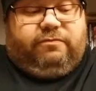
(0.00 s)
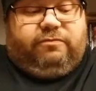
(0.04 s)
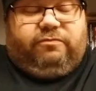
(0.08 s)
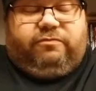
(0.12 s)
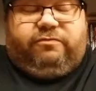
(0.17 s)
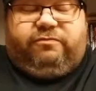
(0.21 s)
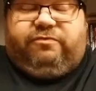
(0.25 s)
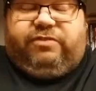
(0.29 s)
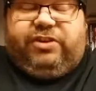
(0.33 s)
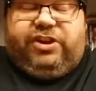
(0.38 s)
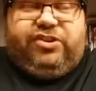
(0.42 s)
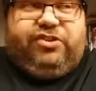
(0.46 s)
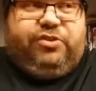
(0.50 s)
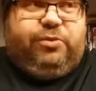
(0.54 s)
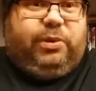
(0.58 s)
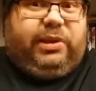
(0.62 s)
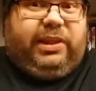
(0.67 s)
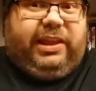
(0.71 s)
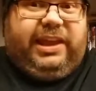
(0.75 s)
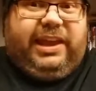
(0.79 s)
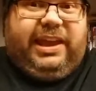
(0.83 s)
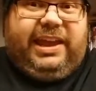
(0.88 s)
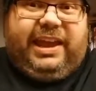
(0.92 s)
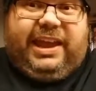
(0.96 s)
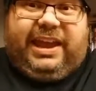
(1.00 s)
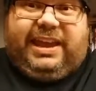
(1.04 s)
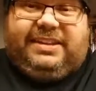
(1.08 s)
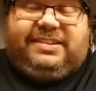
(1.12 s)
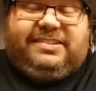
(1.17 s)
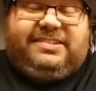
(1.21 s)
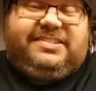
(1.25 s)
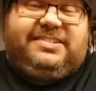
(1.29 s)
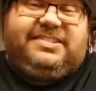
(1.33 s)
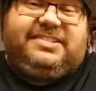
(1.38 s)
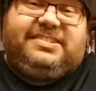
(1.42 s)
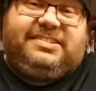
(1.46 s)
Visually,
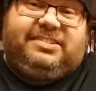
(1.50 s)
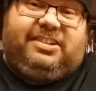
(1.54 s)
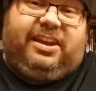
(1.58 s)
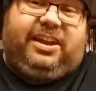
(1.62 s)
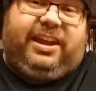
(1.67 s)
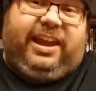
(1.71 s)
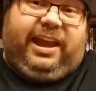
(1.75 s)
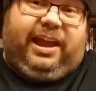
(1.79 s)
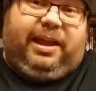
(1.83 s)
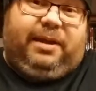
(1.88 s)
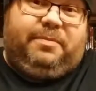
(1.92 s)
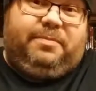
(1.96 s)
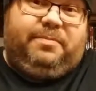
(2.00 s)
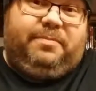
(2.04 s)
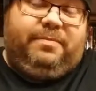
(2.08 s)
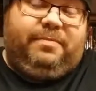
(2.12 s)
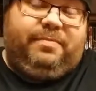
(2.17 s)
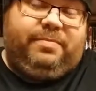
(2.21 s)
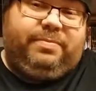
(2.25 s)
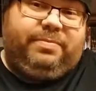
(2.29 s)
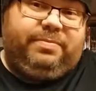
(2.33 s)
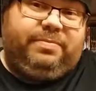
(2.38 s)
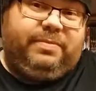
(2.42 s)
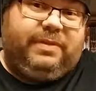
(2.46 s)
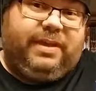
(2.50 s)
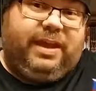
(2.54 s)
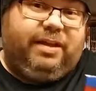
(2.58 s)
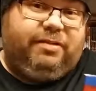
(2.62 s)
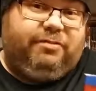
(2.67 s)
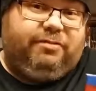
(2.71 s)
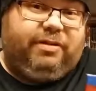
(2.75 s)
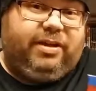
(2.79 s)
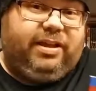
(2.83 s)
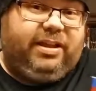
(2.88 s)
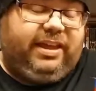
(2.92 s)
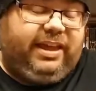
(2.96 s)
it's stunning.
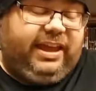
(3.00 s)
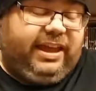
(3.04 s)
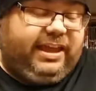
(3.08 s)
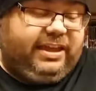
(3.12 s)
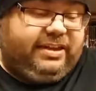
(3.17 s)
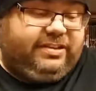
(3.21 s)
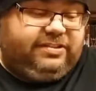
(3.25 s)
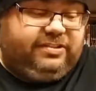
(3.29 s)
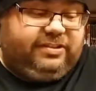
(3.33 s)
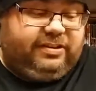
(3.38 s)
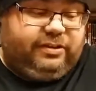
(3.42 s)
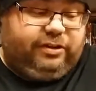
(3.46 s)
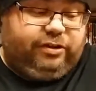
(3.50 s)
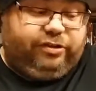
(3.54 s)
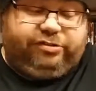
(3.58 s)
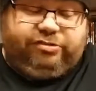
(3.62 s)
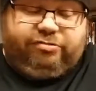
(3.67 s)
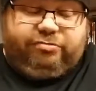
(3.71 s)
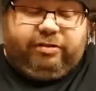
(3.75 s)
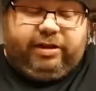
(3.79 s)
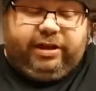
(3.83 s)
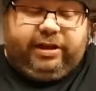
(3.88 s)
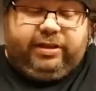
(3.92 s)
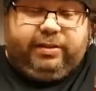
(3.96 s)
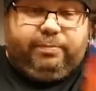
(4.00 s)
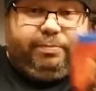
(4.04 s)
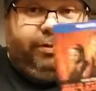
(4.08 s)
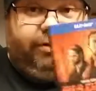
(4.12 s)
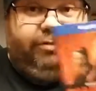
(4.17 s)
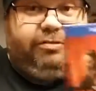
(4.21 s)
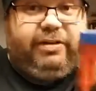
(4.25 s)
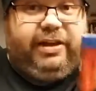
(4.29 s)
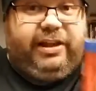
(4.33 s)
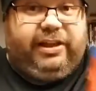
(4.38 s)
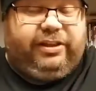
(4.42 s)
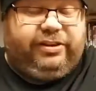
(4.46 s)
It really is. Looks great. The
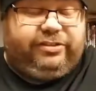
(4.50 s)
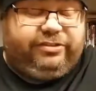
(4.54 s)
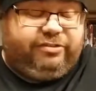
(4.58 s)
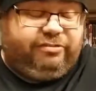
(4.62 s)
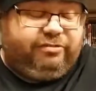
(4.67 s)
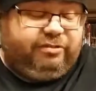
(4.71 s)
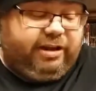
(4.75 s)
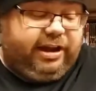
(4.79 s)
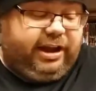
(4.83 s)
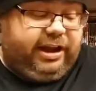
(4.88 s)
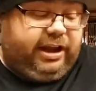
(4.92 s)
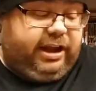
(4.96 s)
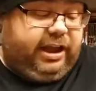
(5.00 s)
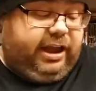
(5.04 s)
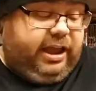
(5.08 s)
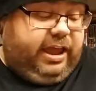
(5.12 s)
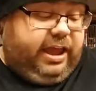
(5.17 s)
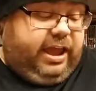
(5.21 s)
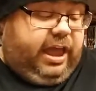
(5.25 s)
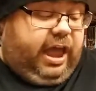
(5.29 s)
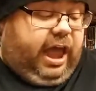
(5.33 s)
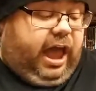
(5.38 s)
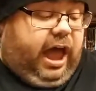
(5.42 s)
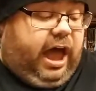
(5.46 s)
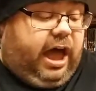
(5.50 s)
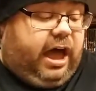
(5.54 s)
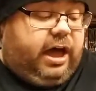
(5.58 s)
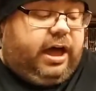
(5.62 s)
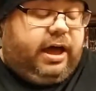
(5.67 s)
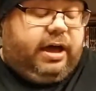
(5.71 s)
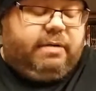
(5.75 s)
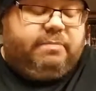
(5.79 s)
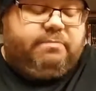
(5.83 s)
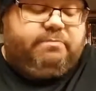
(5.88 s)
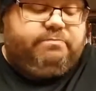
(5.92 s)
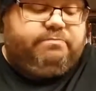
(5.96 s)
Blu-ray looks great.
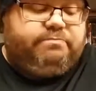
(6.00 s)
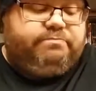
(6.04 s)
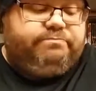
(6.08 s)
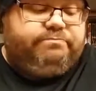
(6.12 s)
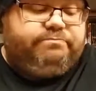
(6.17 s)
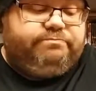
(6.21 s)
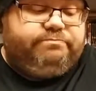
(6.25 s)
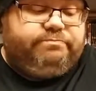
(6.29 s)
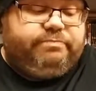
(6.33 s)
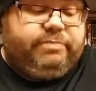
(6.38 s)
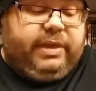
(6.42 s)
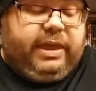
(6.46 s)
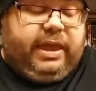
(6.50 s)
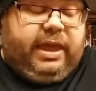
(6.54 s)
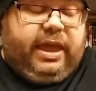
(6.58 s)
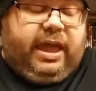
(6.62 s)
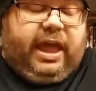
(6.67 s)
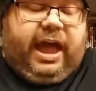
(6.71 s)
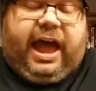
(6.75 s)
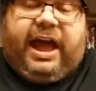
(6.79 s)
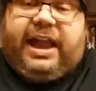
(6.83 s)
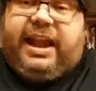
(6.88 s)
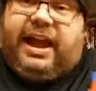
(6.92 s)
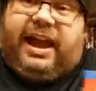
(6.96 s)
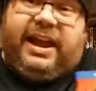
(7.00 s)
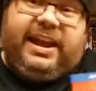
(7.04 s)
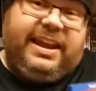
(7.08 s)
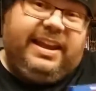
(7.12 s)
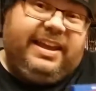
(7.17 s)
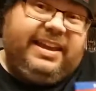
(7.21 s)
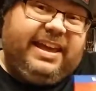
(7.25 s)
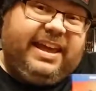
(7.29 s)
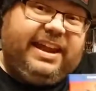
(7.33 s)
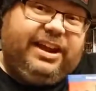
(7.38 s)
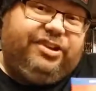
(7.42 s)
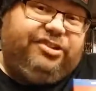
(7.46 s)
I
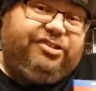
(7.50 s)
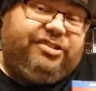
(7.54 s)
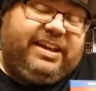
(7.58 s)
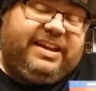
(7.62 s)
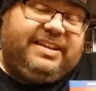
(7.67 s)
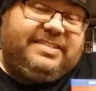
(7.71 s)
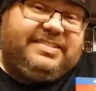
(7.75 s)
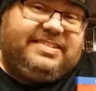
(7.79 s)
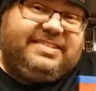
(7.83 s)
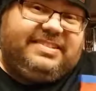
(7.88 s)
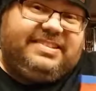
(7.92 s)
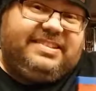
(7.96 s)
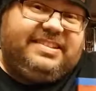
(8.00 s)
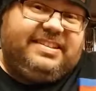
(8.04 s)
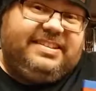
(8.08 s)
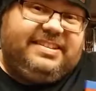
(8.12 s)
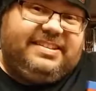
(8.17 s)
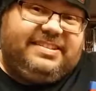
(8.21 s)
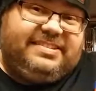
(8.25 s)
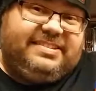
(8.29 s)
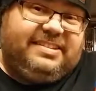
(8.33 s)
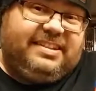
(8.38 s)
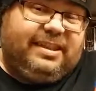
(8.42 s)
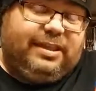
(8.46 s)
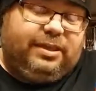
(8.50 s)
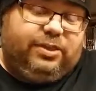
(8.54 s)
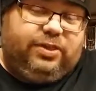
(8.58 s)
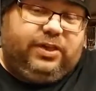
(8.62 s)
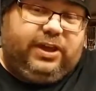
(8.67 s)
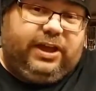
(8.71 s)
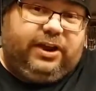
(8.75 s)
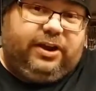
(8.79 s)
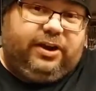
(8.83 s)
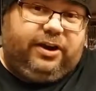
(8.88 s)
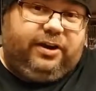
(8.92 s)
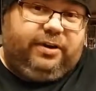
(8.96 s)
didn't get a chance to see this in the
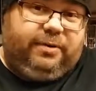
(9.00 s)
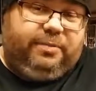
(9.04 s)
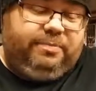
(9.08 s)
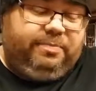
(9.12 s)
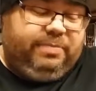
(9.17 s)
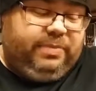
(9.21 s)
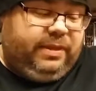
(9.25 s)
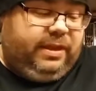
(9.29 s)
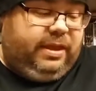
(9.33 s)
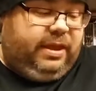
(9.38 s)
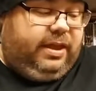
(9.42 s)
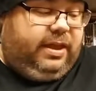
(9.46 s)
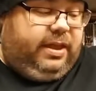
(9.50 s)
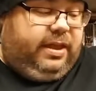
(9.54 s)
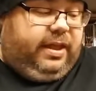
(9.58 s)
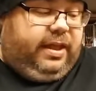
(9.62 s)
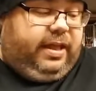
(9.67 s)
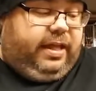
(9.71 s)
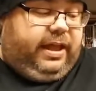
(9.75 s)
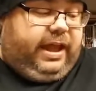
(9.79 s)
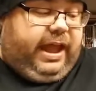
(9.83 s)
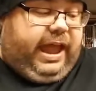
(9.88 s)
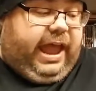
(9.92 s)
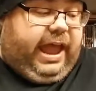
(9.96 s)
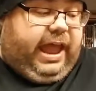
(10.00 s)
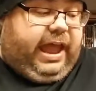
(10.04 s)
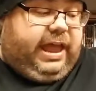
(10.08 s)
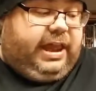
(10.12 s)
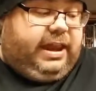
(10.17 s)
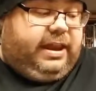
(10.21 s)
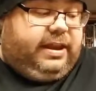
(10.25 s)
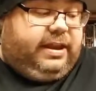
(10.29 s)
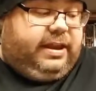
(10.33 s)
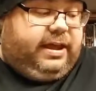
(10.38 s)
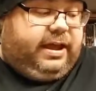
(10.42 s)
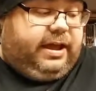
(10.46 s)
theater.
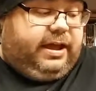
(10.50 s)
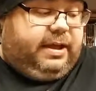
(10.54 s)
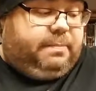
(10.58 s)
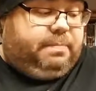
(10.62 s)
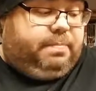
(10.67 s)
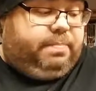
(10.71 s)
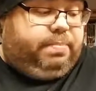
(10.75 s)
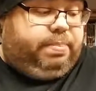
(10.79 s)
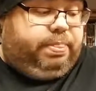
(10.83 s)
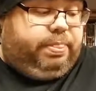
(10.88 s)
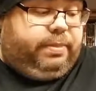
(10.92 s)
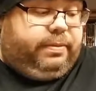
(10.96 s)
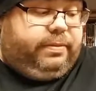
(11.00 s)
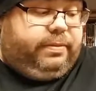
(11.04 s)
And the